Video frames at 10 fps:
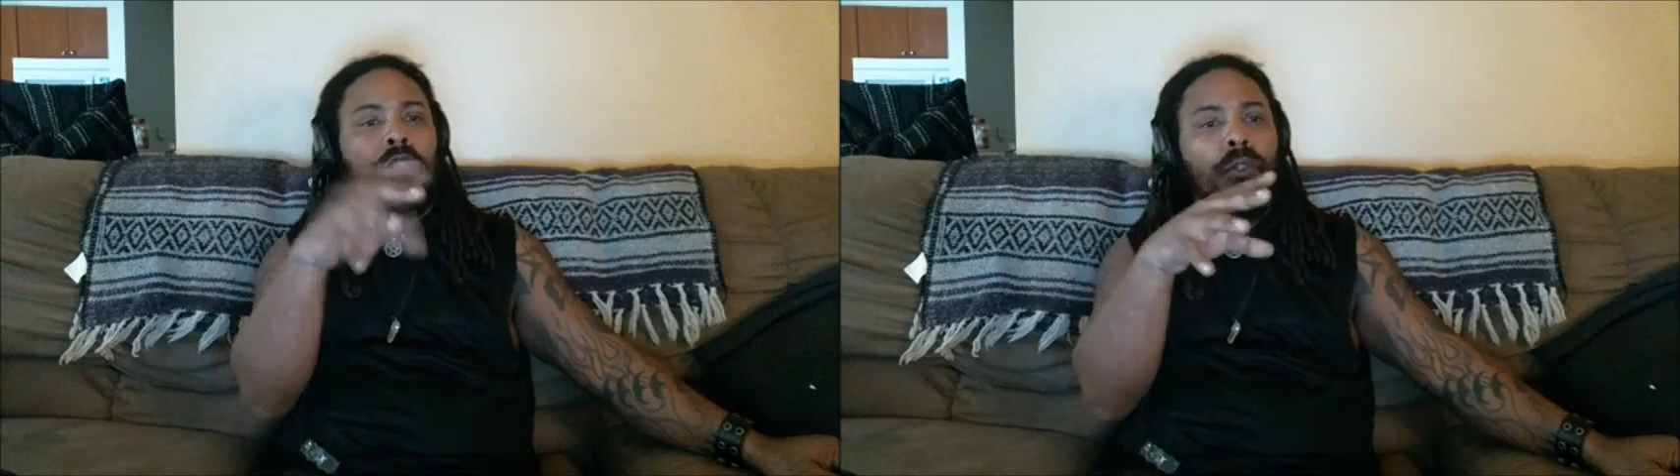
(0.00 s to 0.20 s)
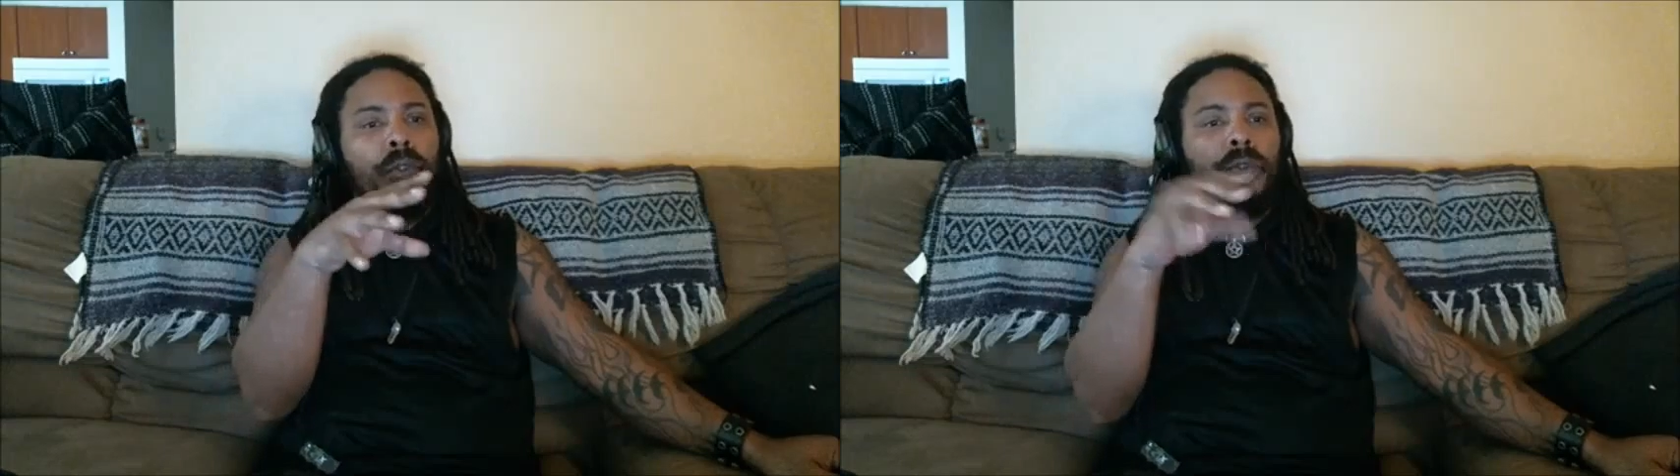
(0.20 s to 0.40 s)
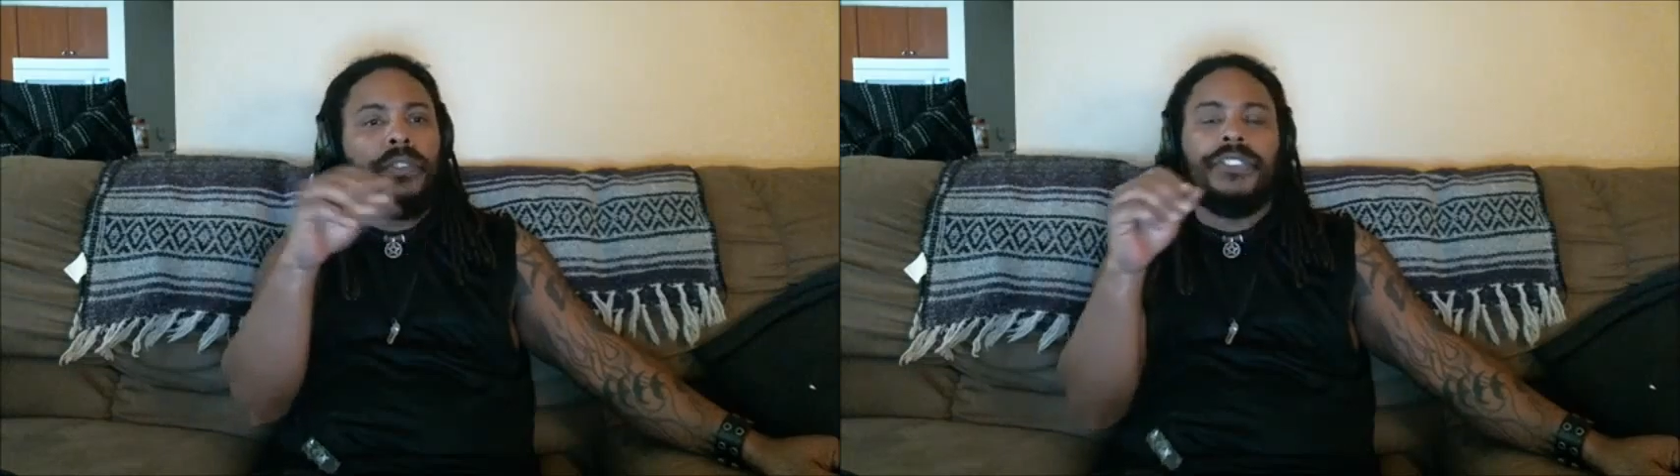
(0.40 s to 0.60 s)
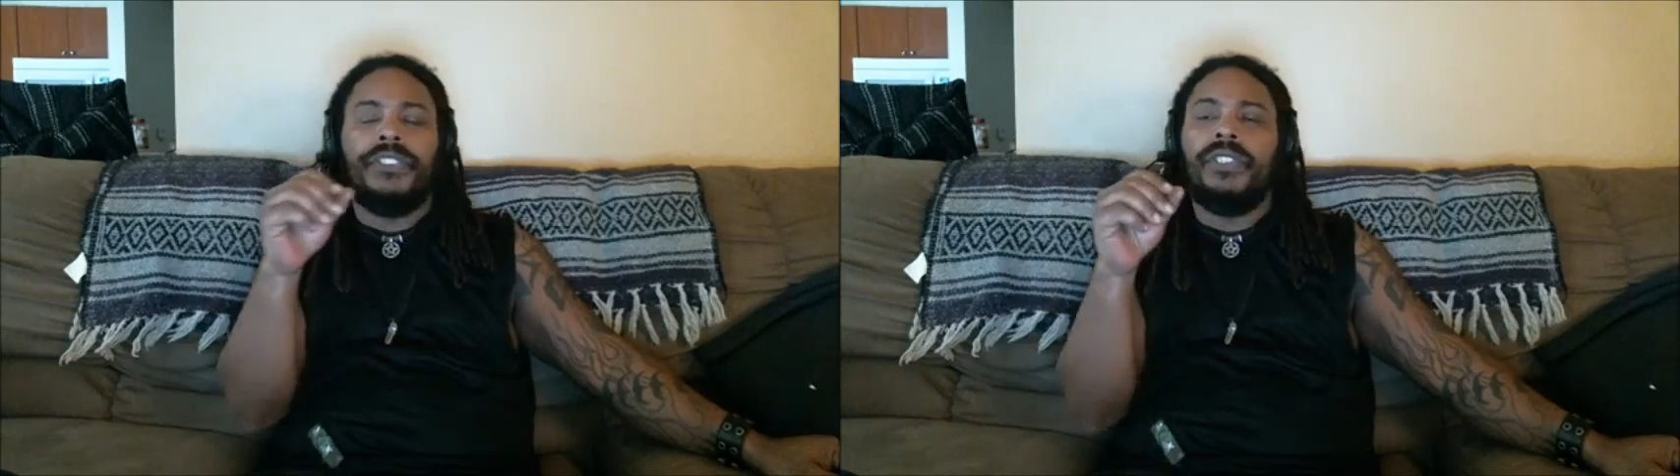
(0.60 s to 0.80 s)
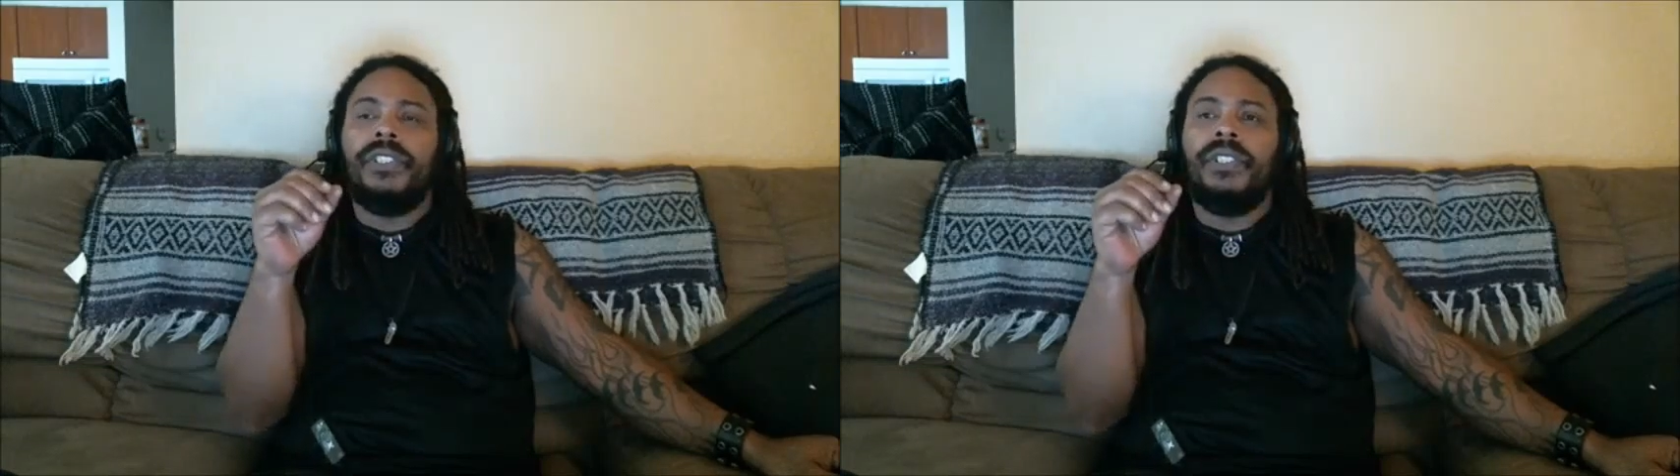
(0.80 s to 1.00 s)
the
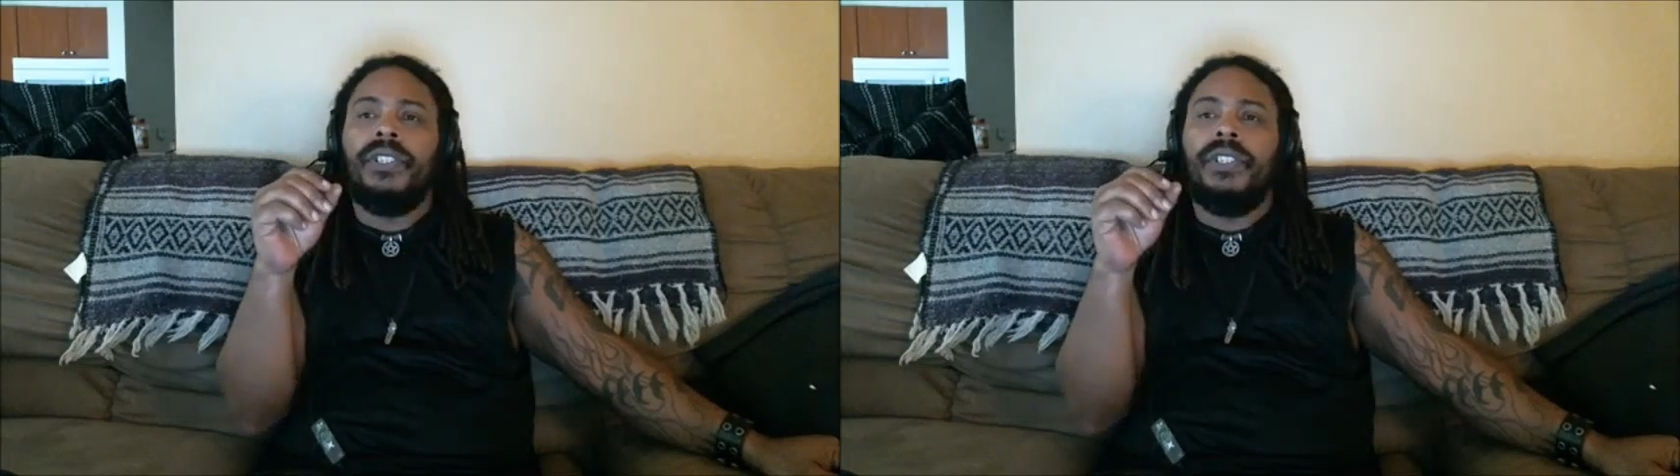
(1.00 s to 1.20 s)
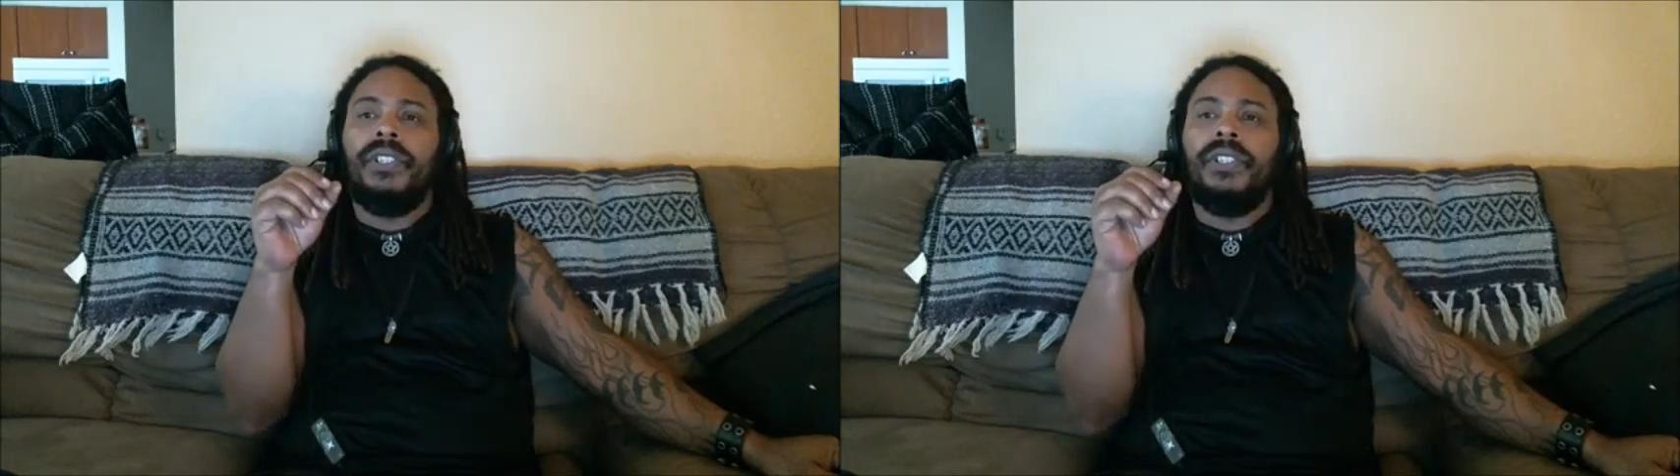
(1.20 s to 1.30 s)
news,